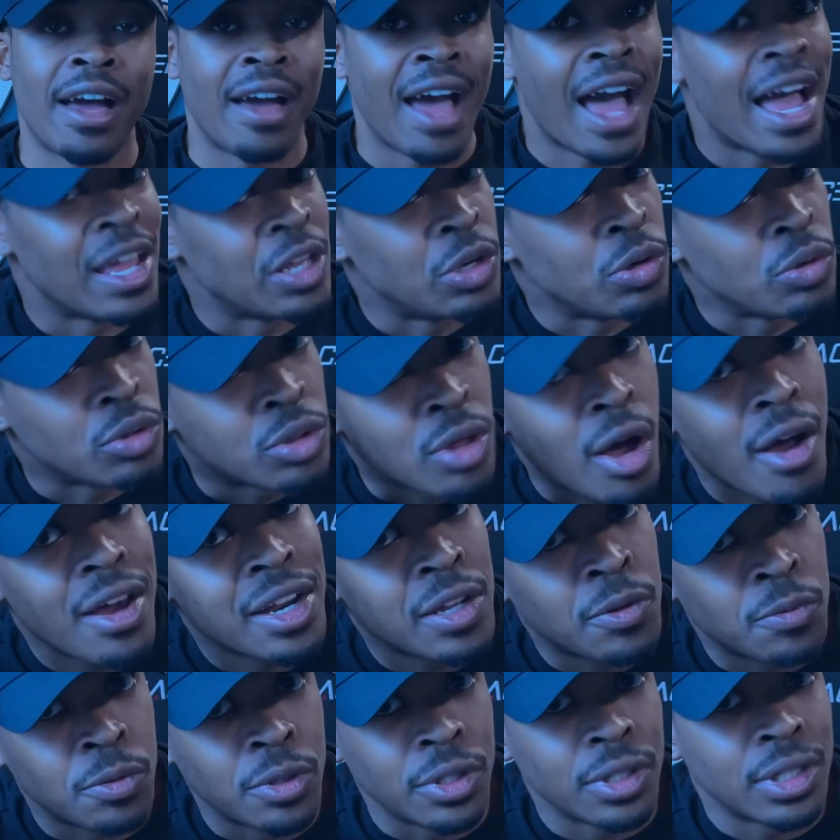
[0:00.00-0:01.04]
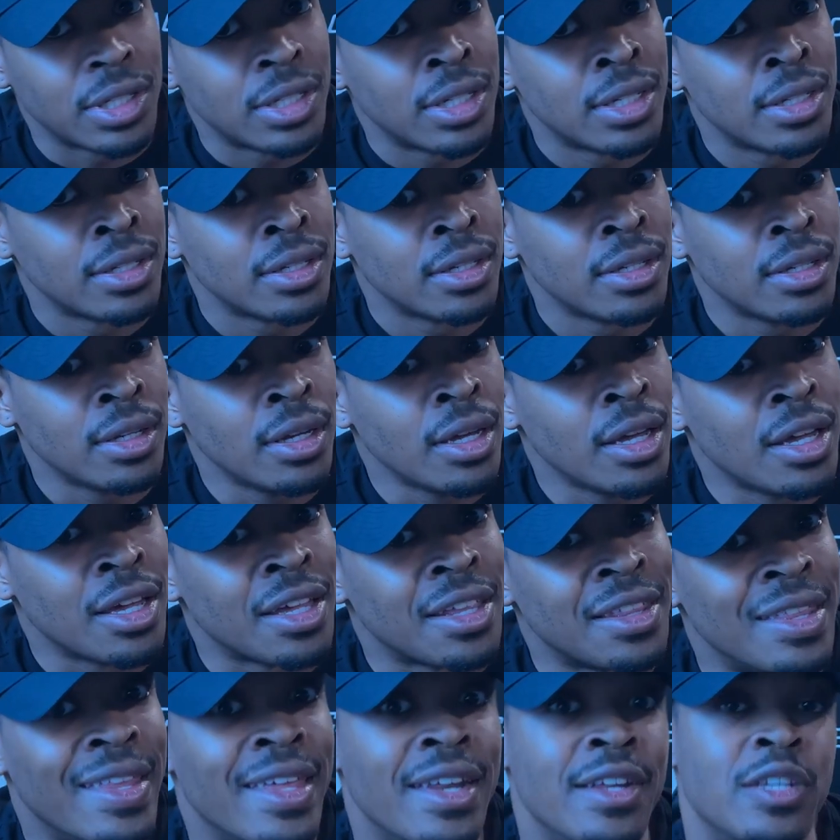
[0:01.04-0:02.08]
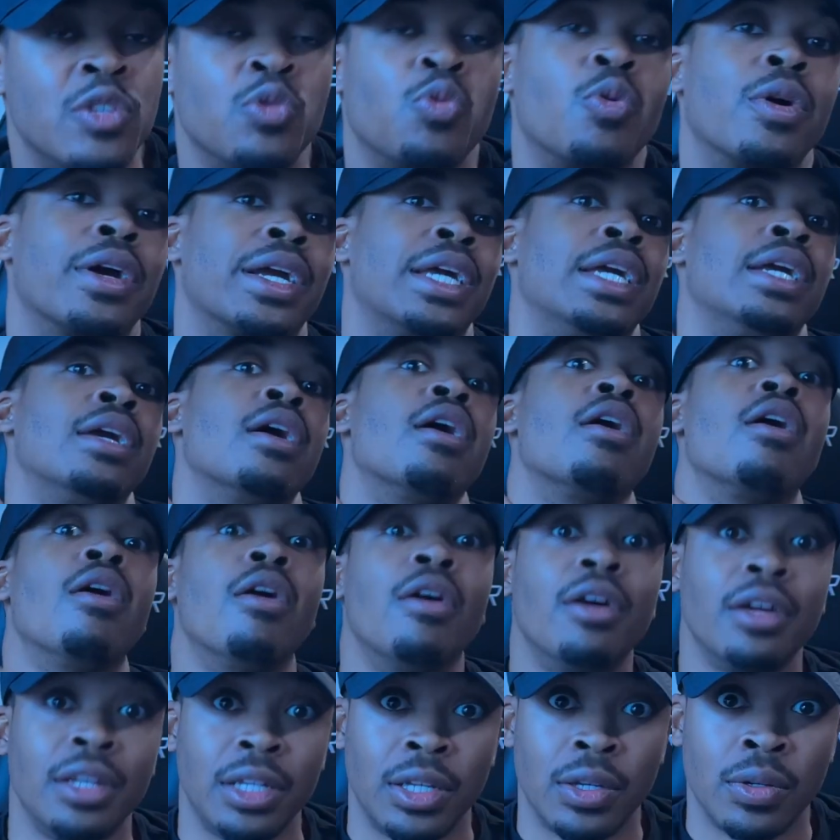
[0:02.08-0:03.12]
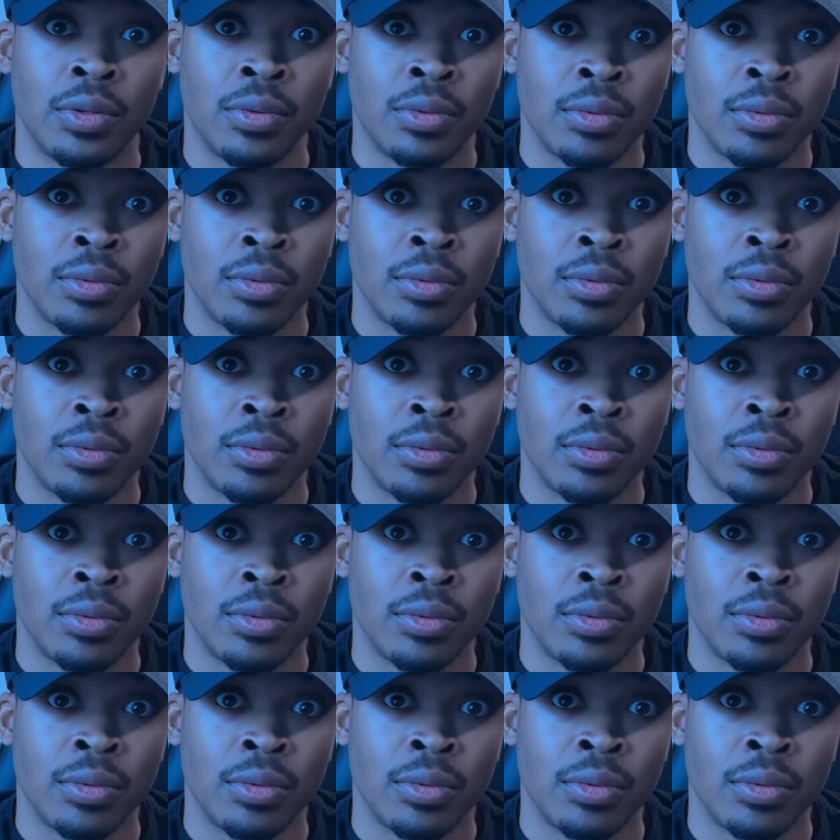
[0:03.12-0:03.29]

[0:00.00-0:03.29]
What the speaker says: how you thought it would, then it's working on you,